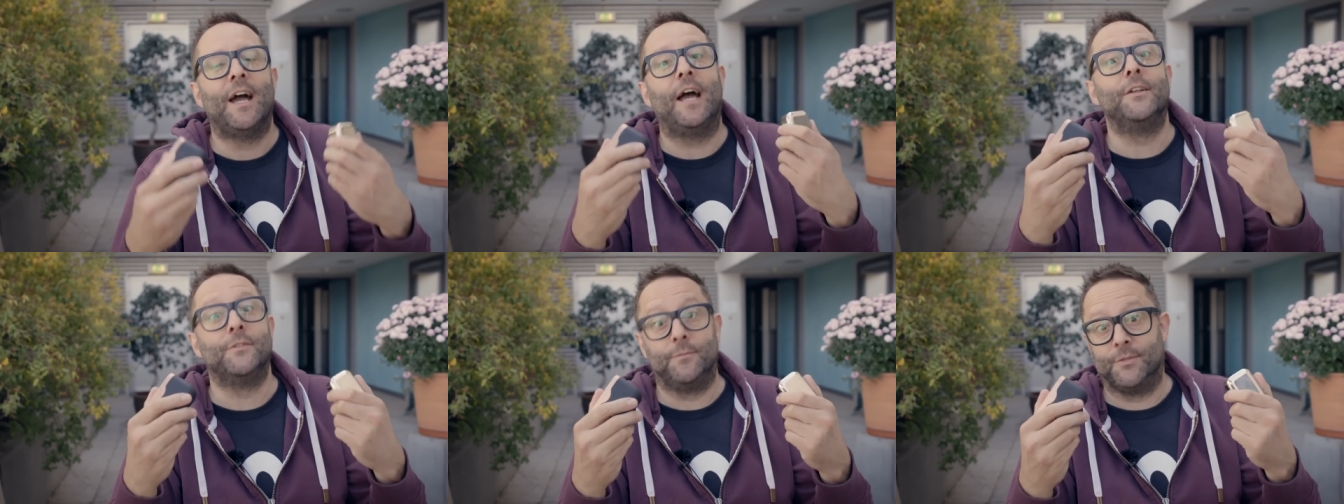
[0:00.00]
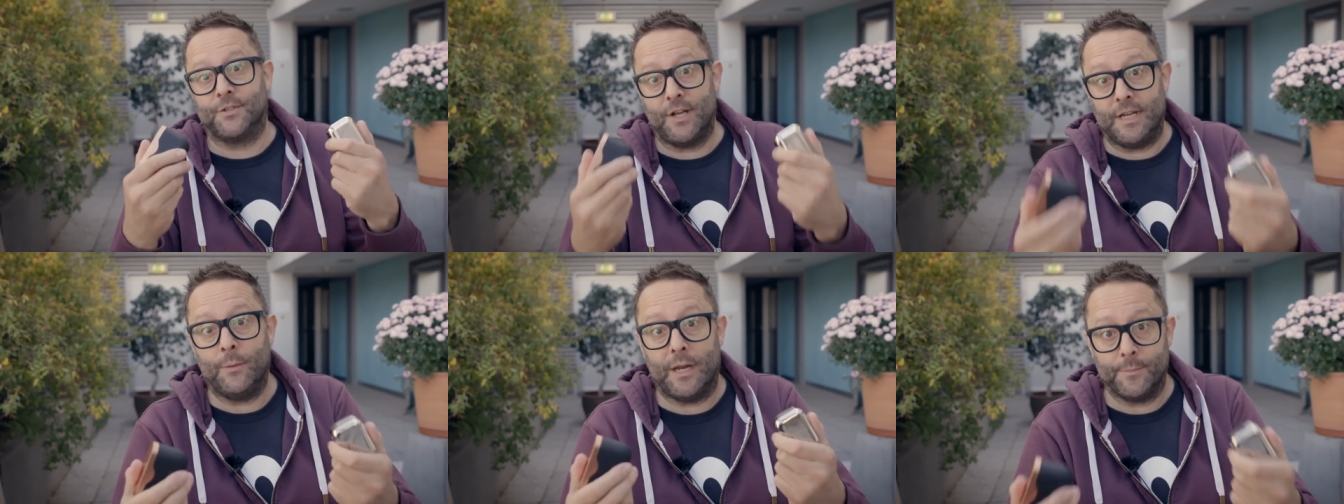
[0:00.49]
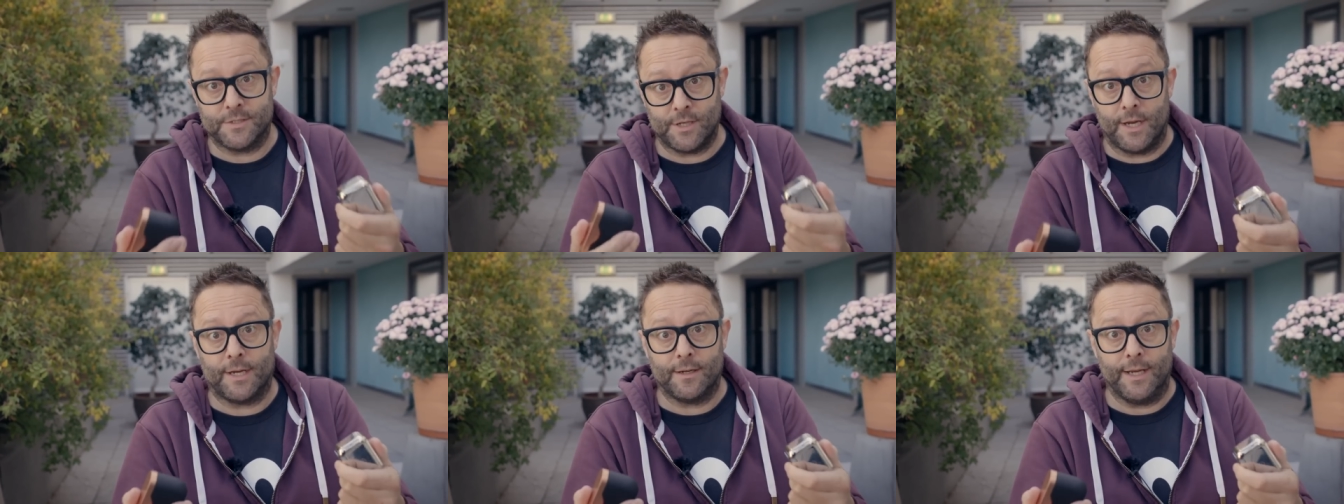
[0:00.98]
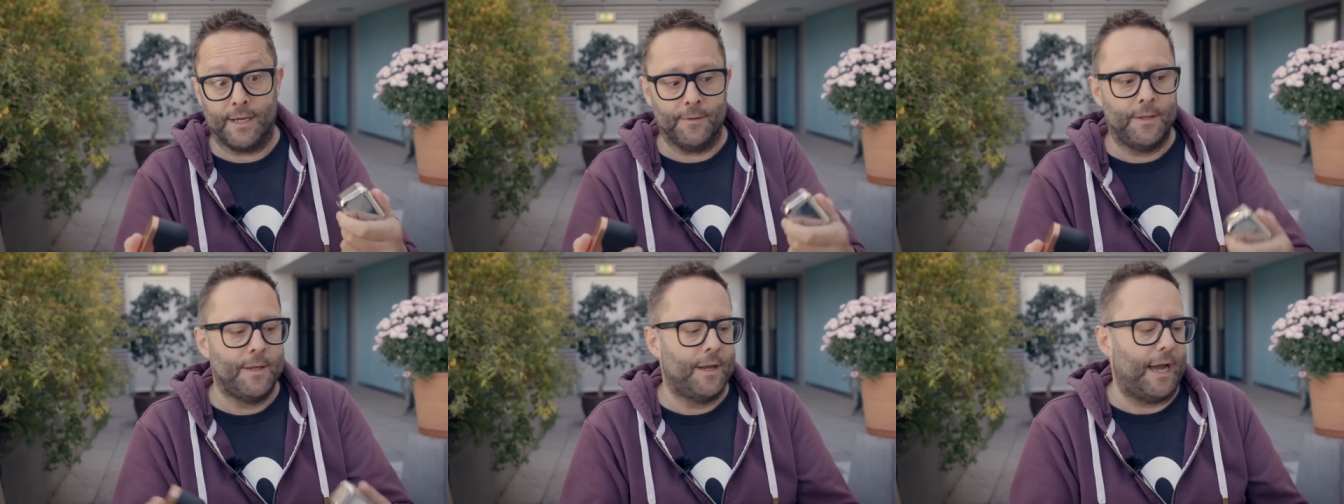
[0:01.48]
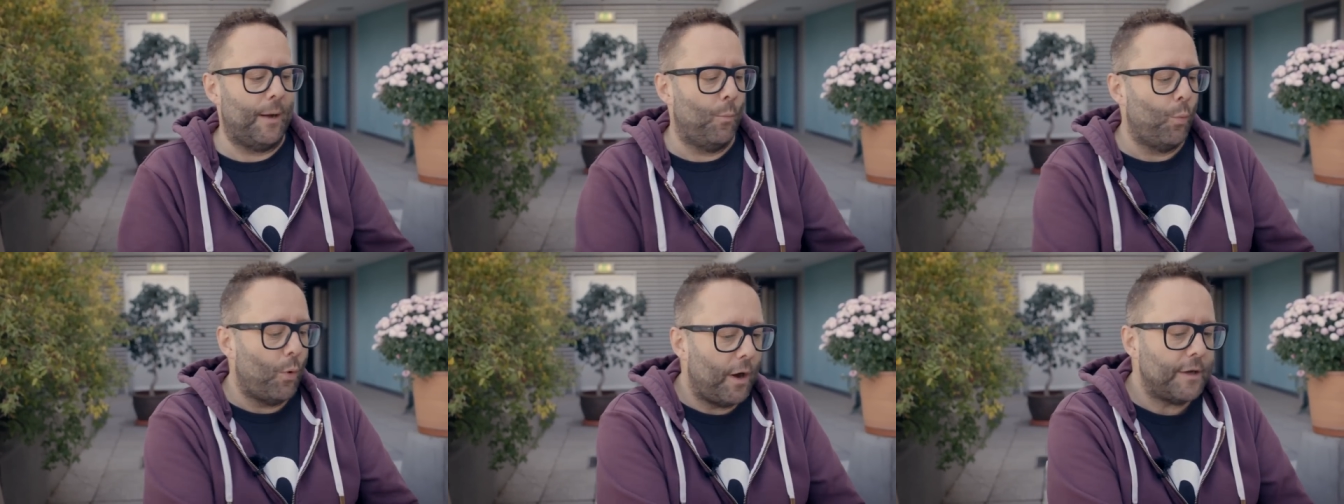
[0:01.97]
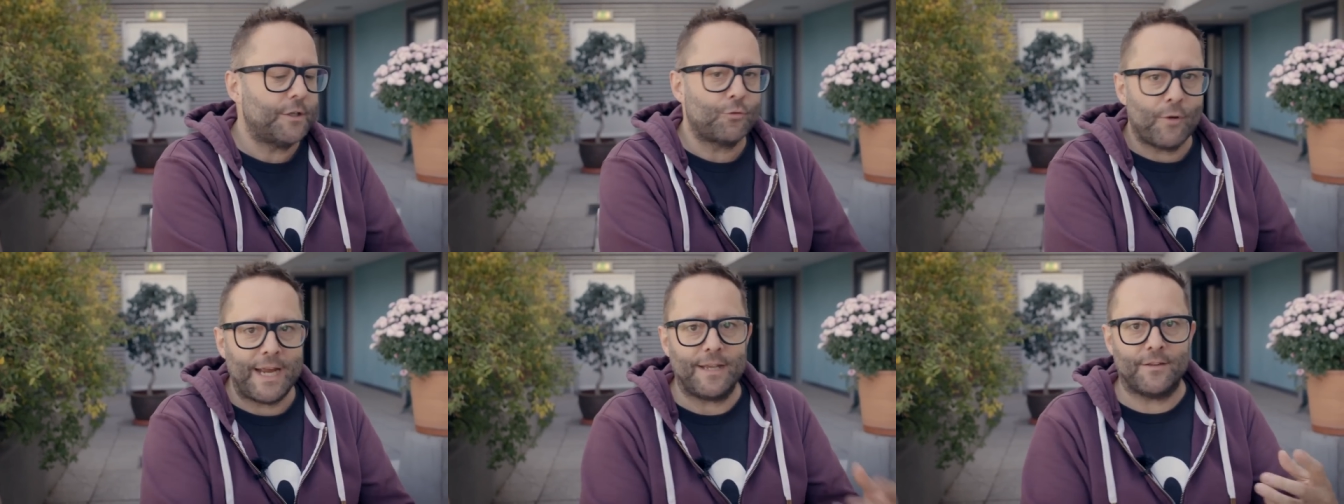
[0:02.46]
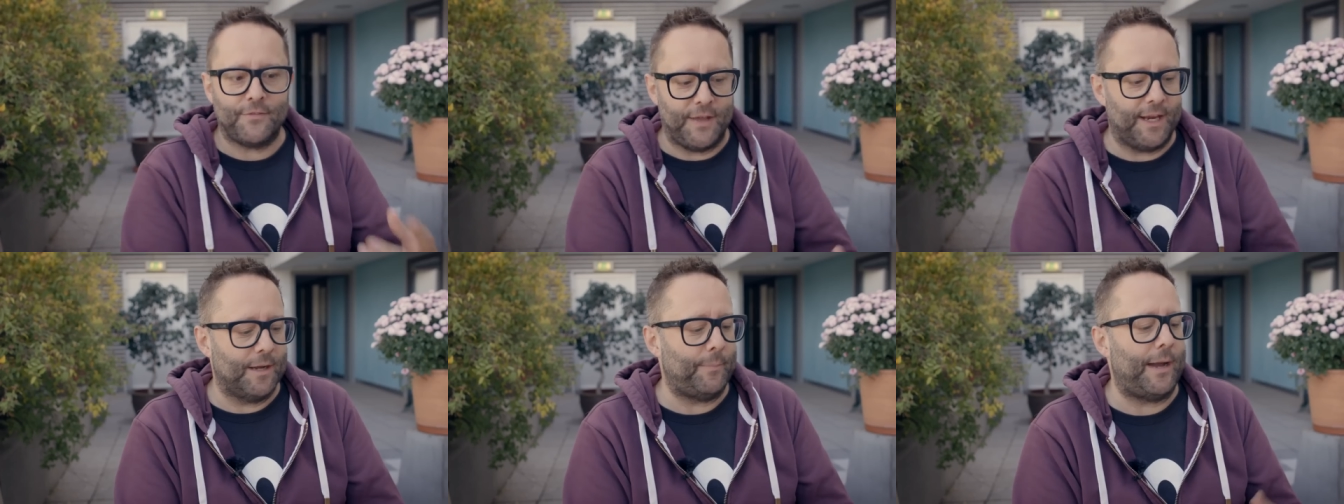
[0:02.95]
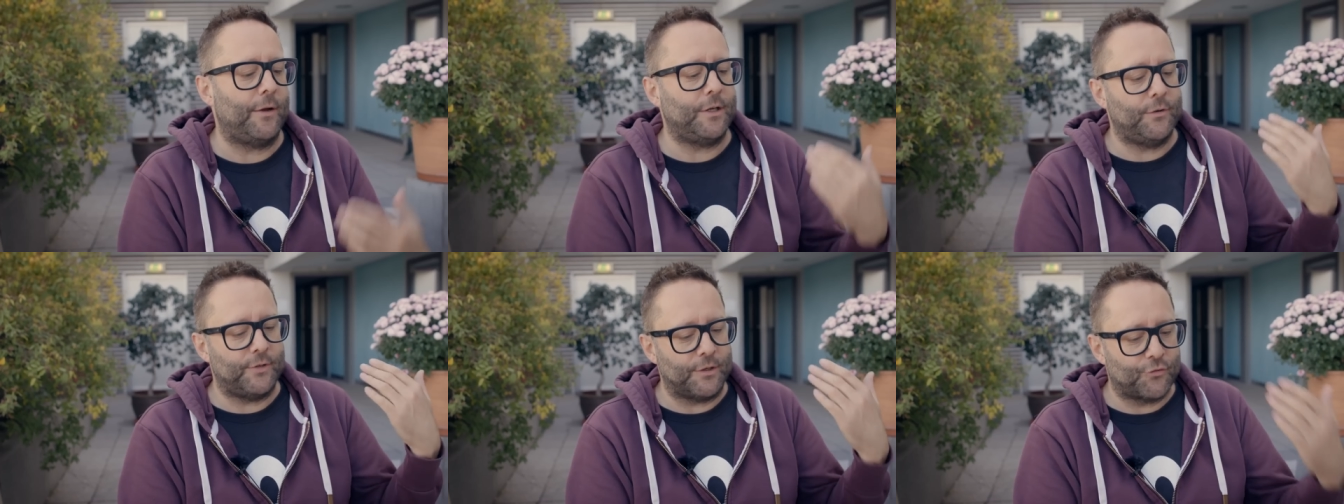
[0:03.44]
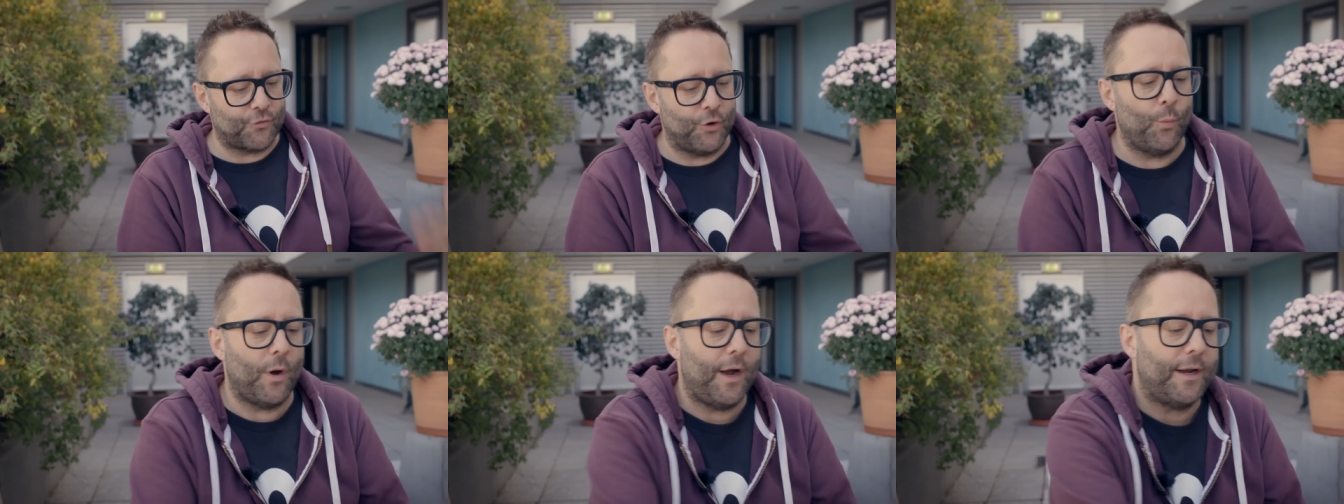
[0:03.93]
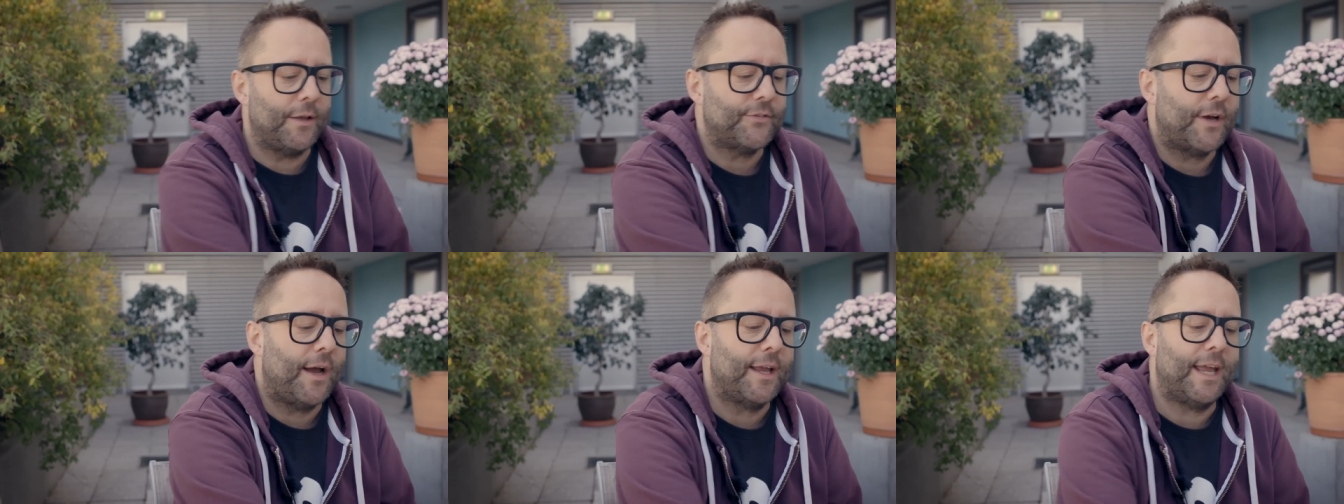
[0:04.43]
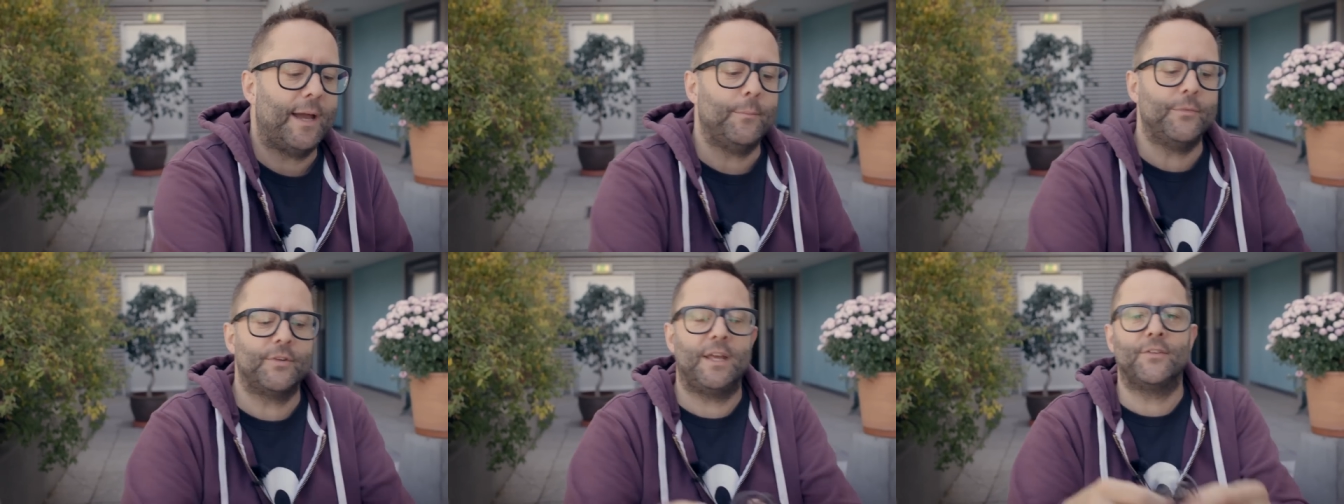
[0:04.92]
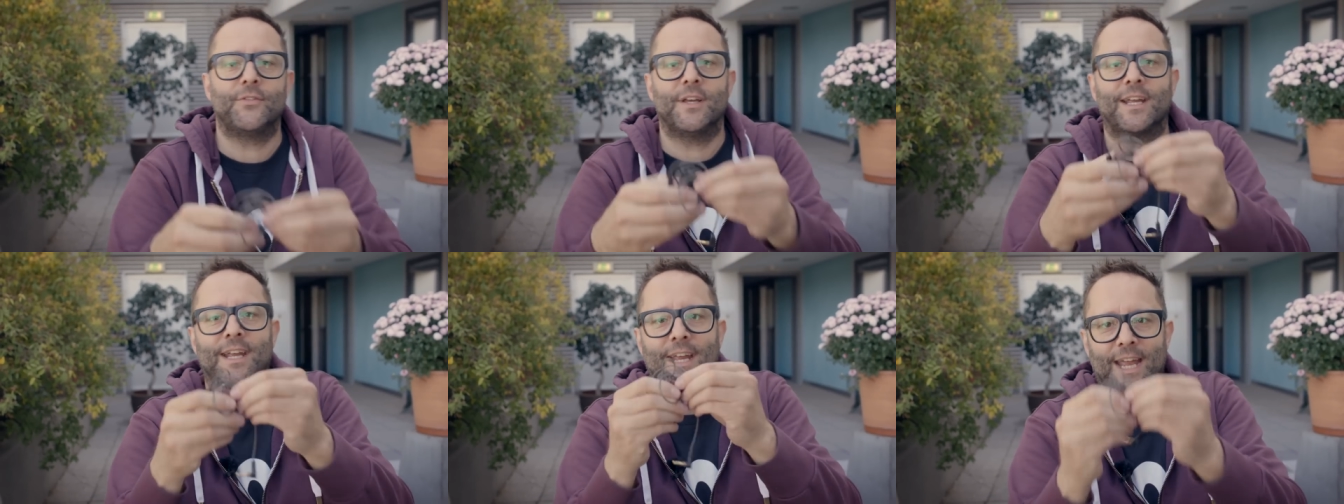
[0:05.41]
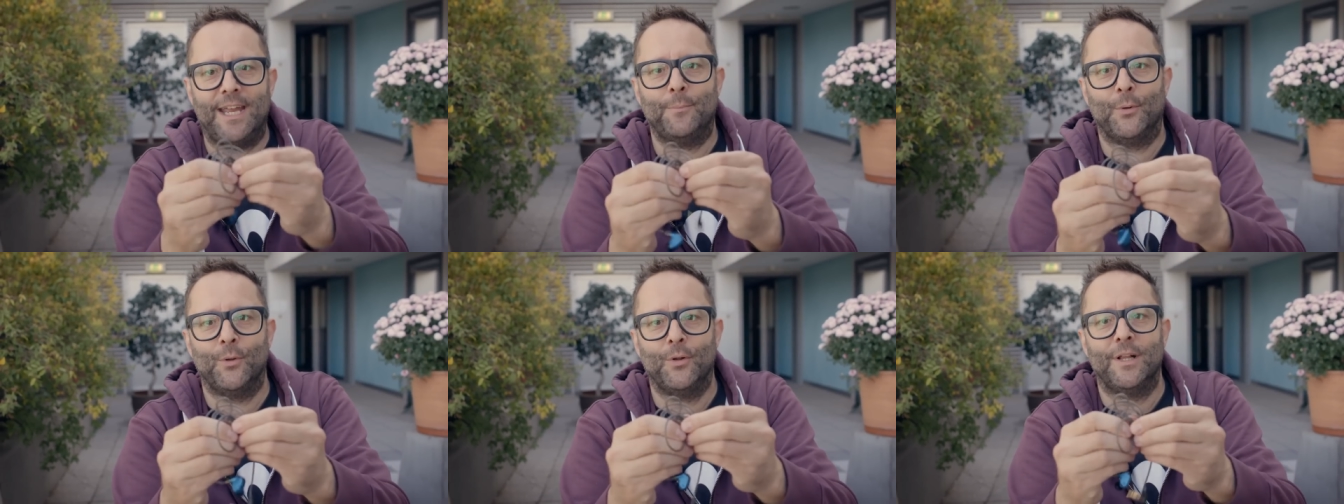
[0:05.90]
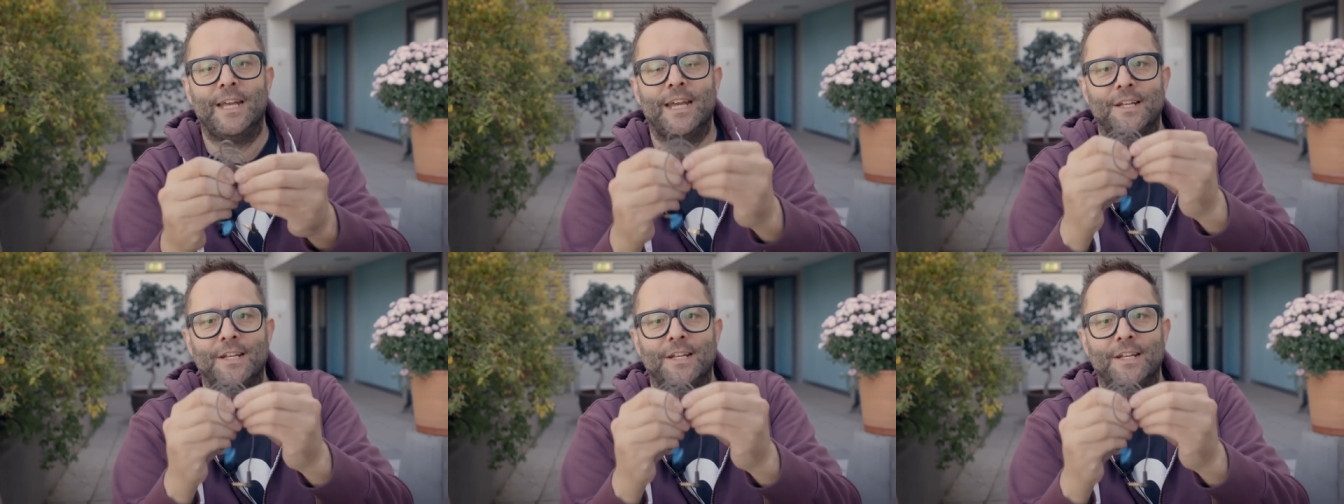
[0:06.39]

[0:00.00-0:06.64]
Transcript: and certainly when I'm cycling. And one great thing about using true wireless IEMs is the cable